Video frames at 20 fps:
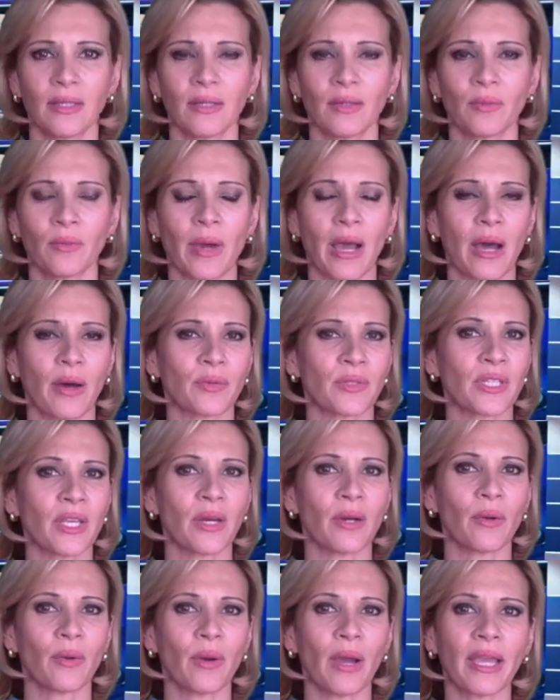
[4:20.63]
Wow.
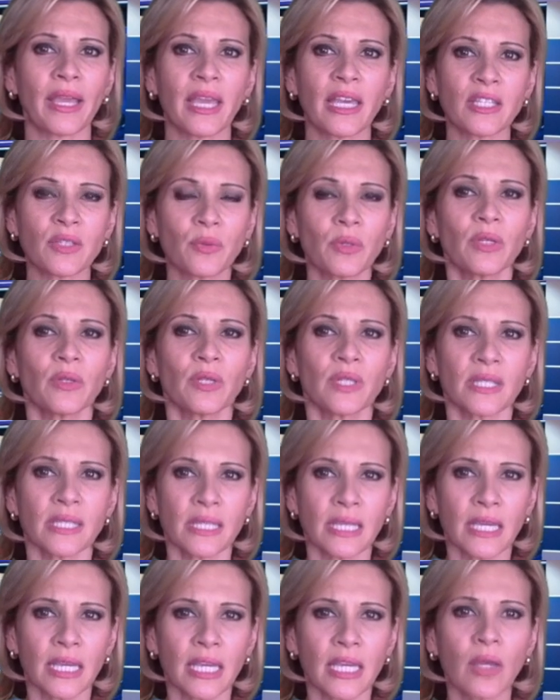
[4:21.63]
So I guess when you
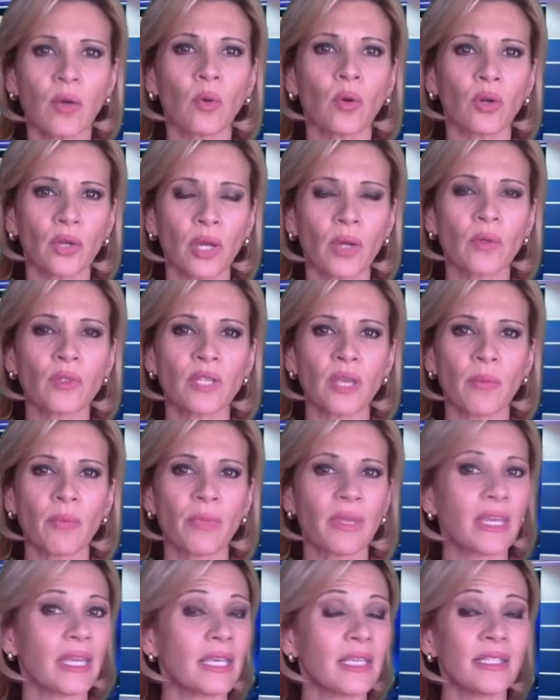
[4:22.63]
see or know
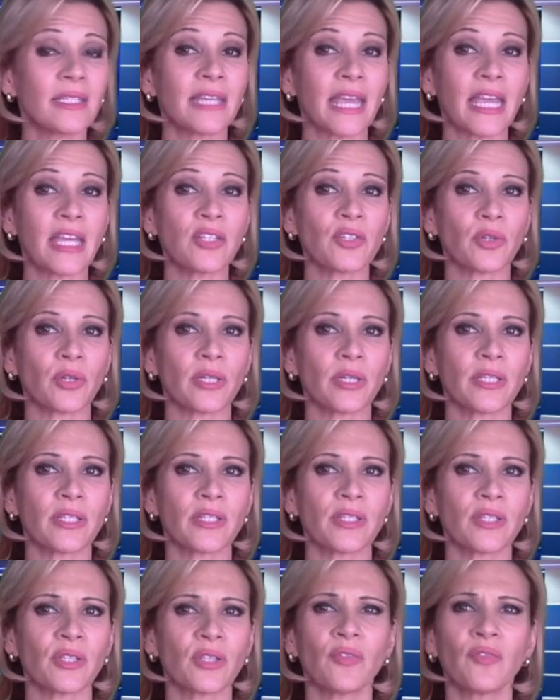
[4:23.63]
something is
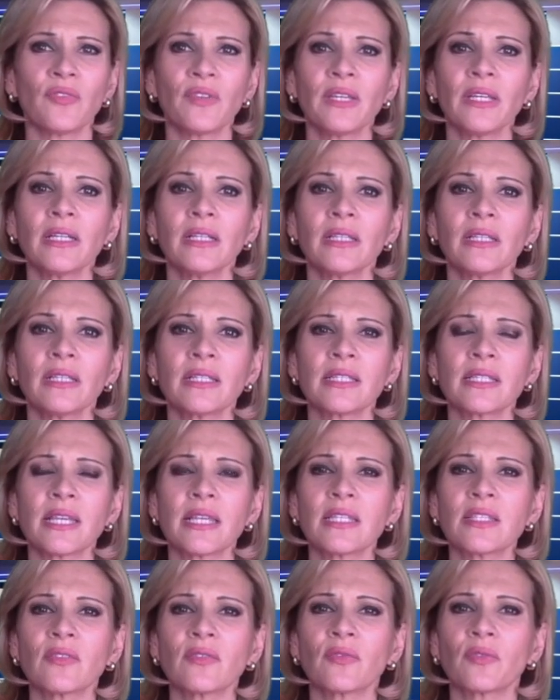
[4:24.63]
dangerous, you feel a
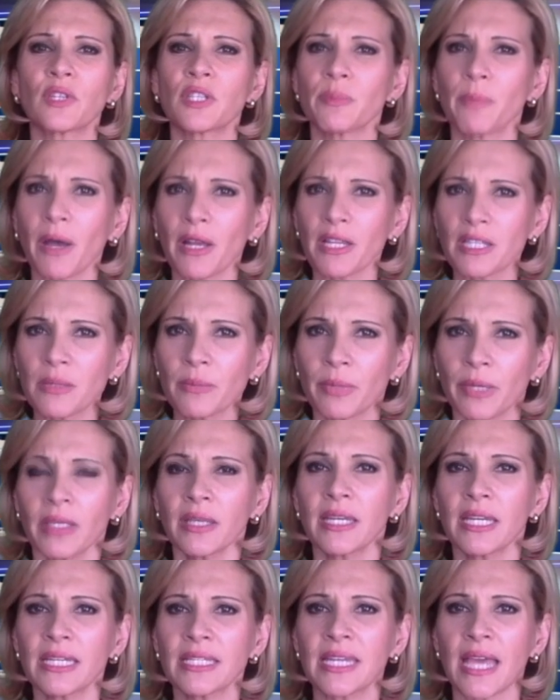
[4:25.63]
sense of
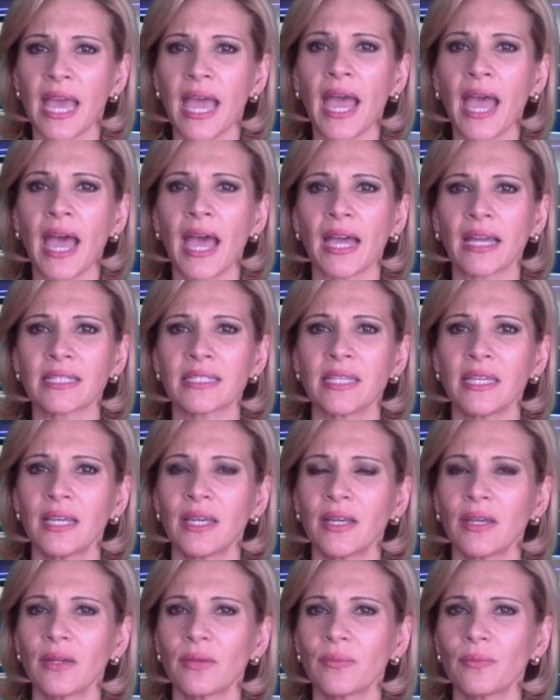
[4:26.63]
responsibility to act.
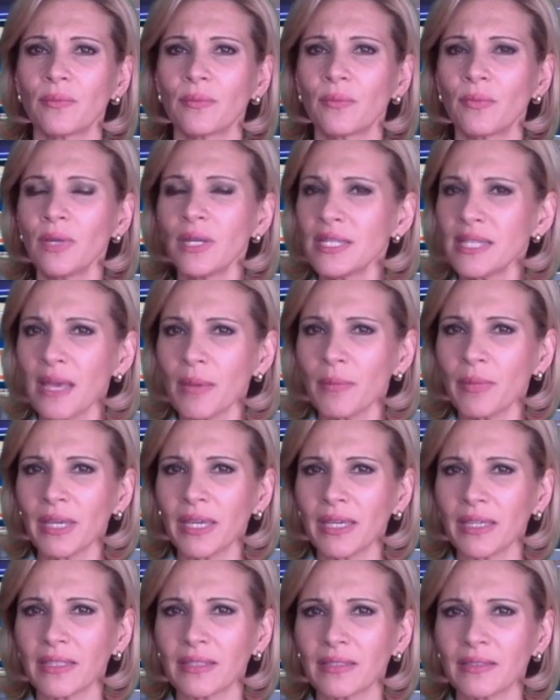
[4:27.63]
What does that
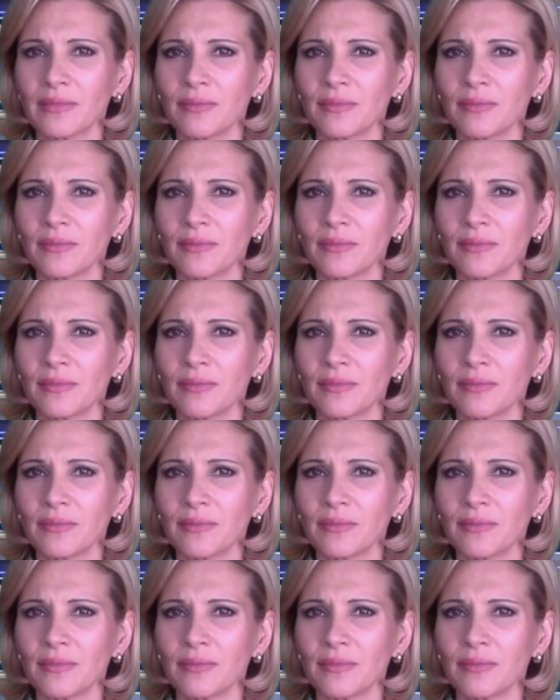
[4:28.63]
mean?